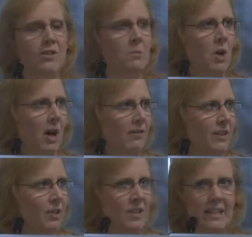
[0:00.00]
to some
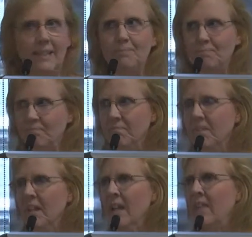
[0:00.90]
coffee or tea.
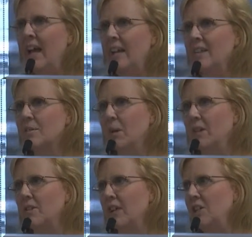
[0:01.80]
And that is
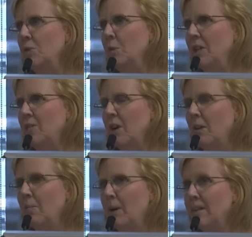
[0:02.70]
sponsored each week
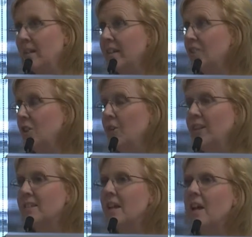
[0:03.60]
by Dunkin'
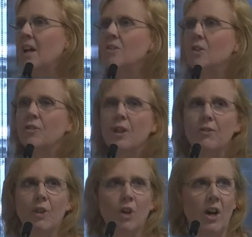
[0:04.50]
Donuts. So if you're
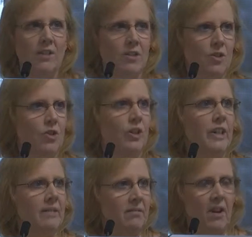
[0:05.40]
ever across the
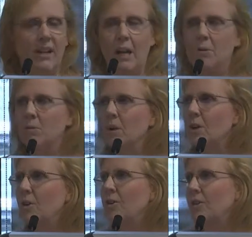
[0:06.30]
street on Abbey
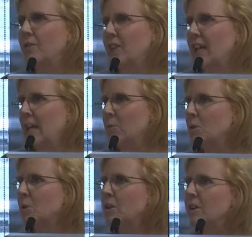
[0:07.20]
Road, or if you're at Cam's
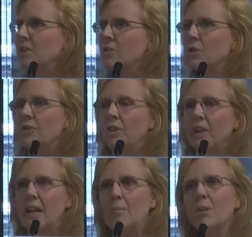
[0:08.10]
Corners, or if you're
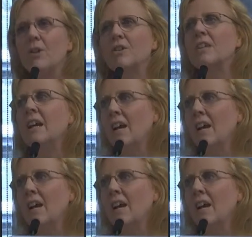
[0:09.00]
in Amherst,